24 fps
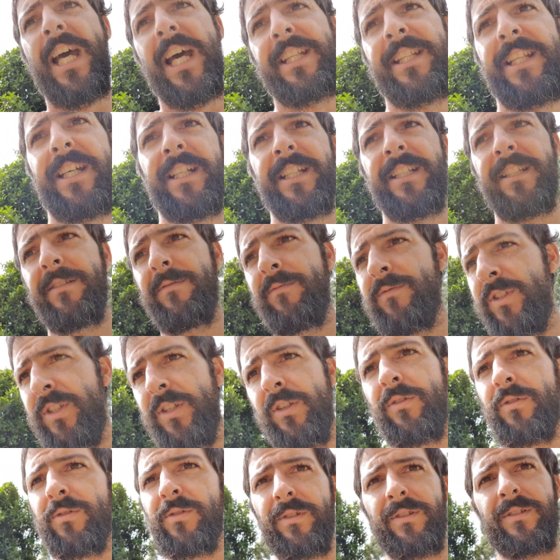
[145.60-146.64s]
then
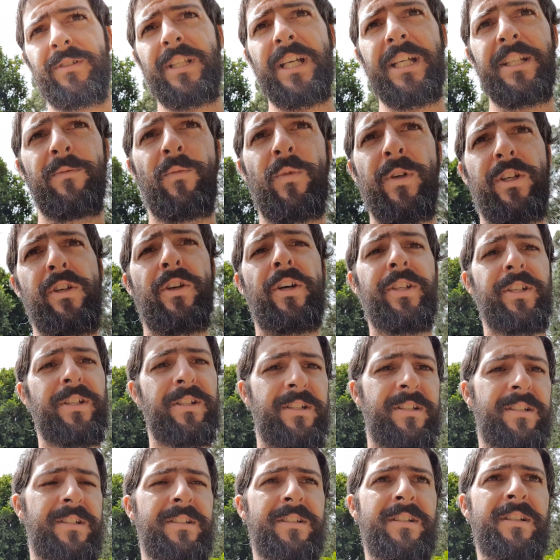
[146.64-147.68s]
then we've got to
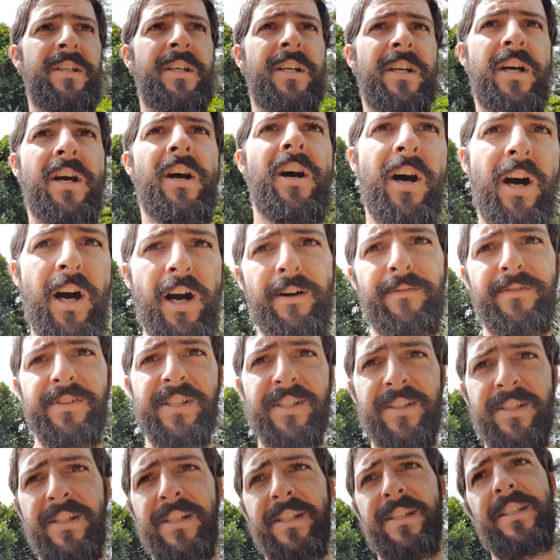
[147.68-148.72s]
harvest
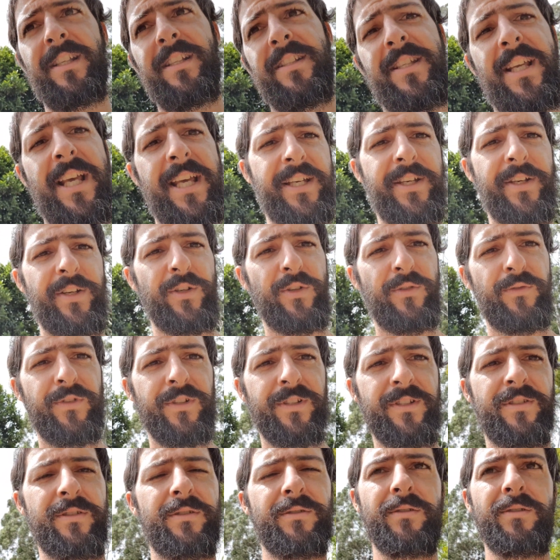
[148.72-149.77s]
this and take it over
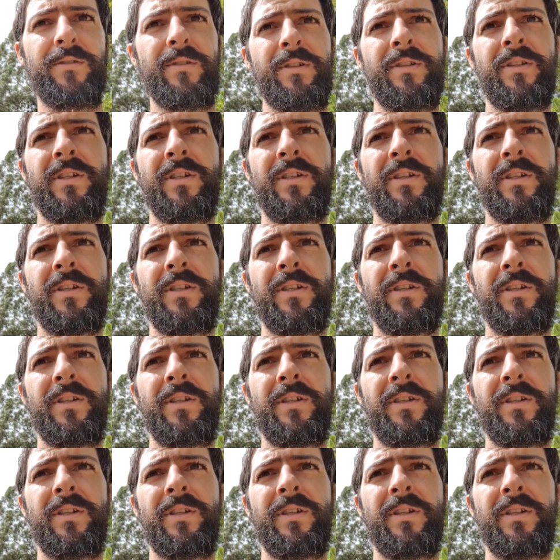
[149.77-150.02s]
to